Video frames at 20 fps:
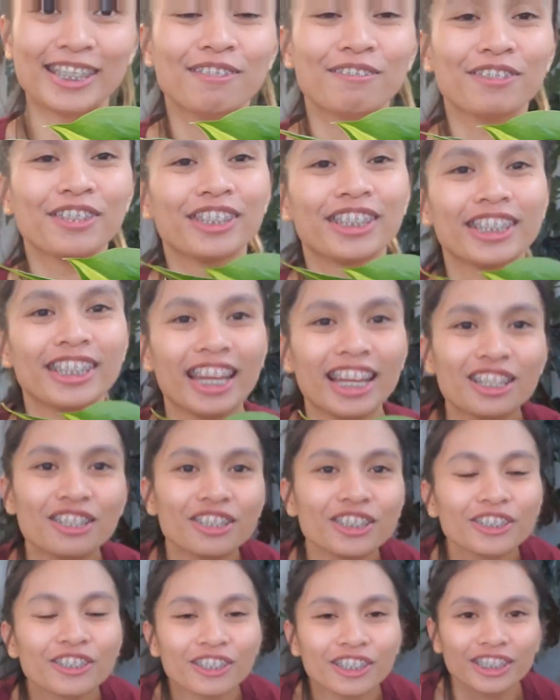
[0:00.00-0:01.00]

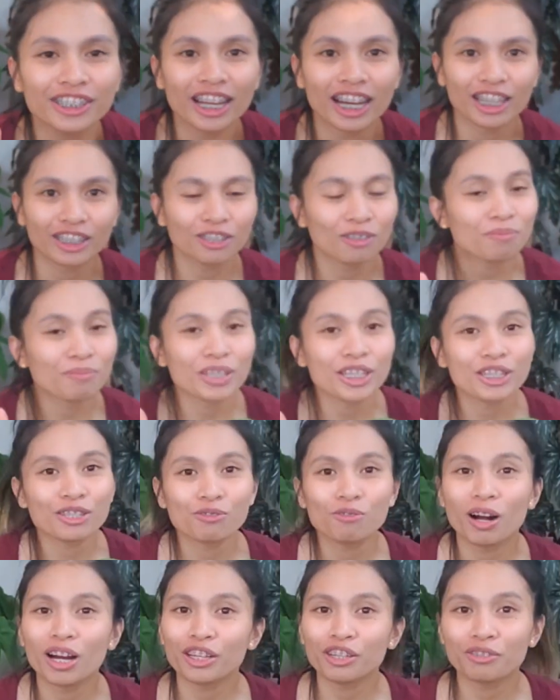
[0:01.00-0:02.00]
Philodendron cordatum is
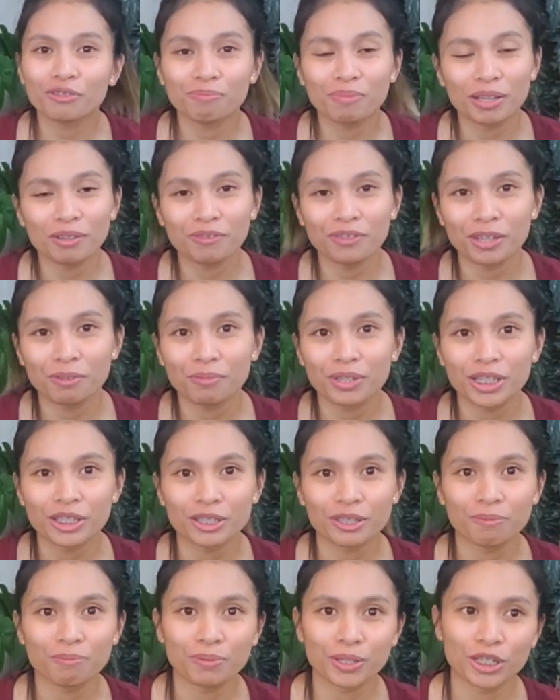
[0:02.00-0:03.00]
one of my favorite
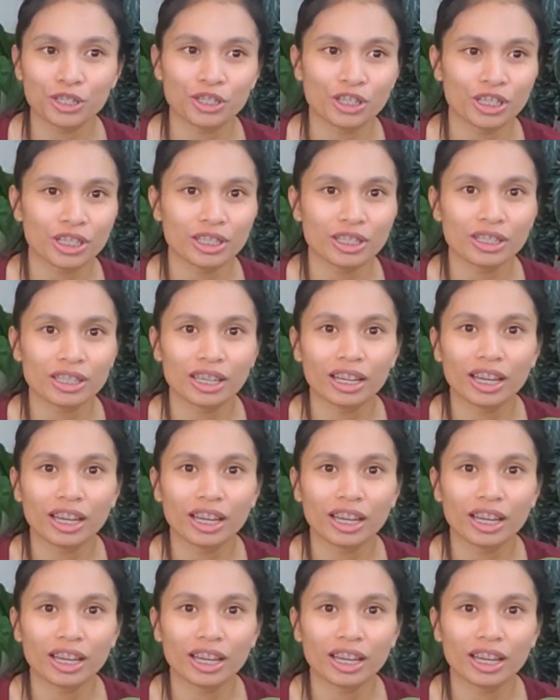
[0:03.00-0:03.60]
species,